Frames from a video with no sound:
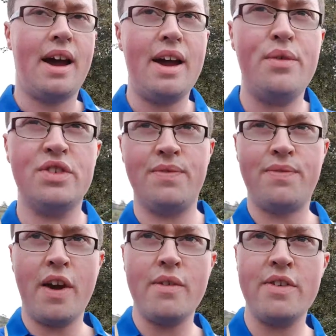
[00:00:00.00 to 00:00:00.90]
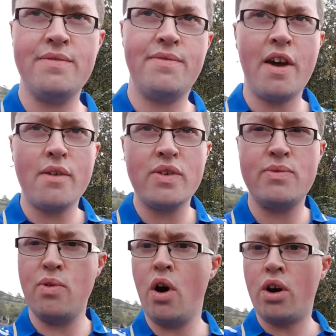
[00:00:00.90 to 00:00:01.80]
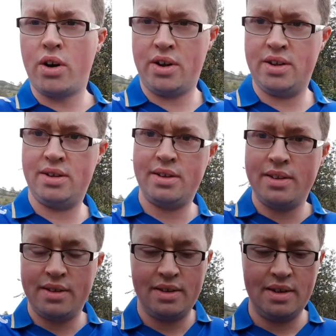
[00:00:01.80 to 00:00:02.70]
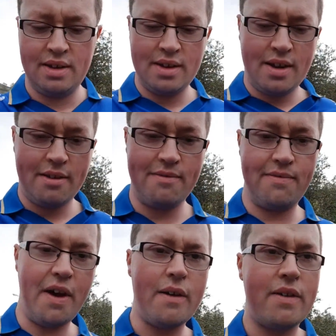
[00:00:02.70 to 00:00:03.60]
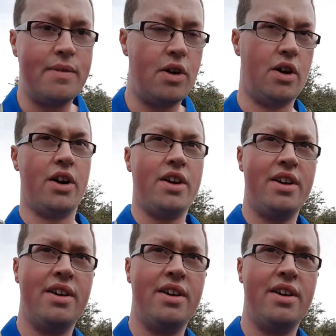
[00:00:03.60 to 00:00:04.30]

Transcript: I was very, very wrong. Very wrong.